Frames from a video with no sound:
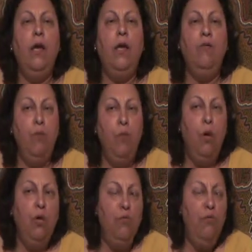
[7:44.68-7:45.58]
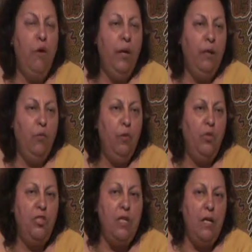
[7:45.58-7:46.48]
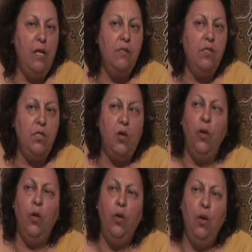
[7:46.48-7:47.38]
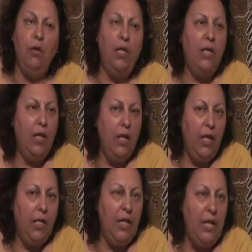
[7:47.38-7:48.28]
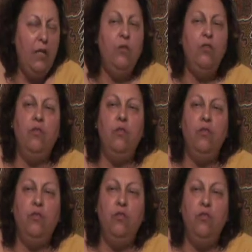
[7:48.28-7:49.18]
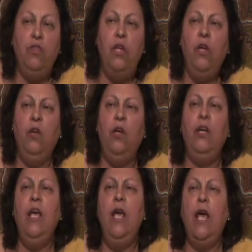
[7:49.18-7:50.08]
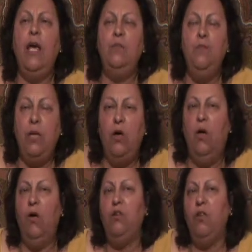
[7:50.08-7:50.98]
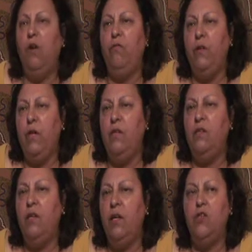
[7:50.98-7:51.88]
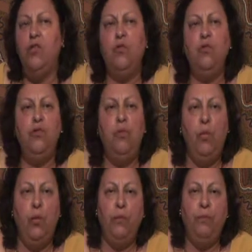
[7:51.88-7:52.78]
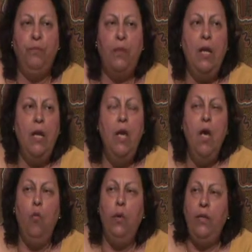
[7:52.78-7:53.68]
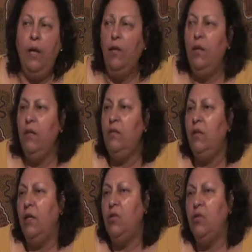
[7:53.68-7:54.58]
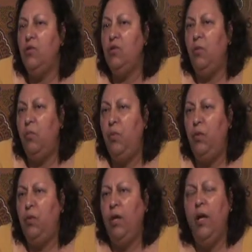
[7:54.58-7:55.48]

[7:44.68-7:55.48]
even more confined than what she is, so nobody can get in to see her, is because of the international support. Without the international support,